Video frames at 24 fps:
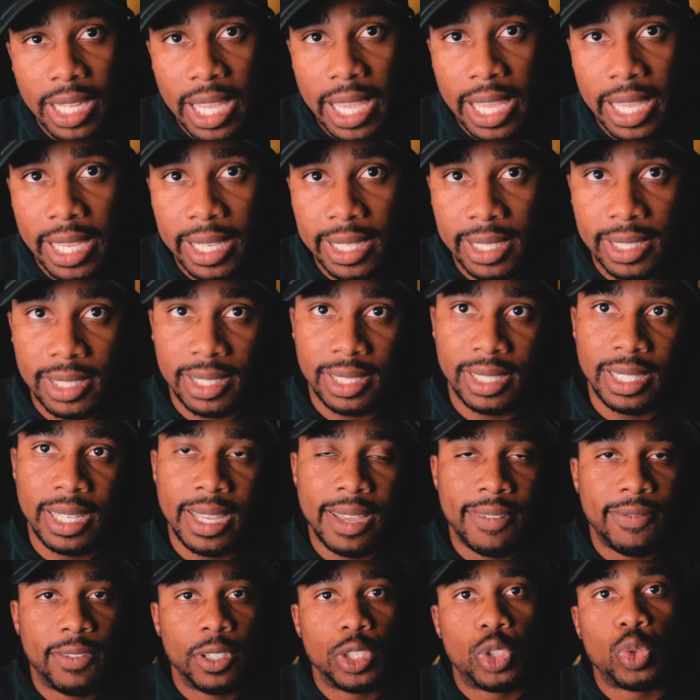days
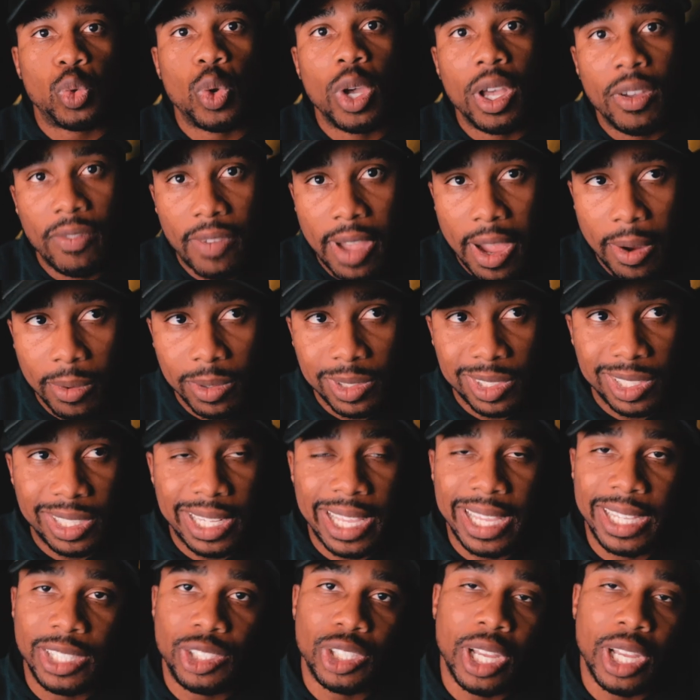for 12 hours a day.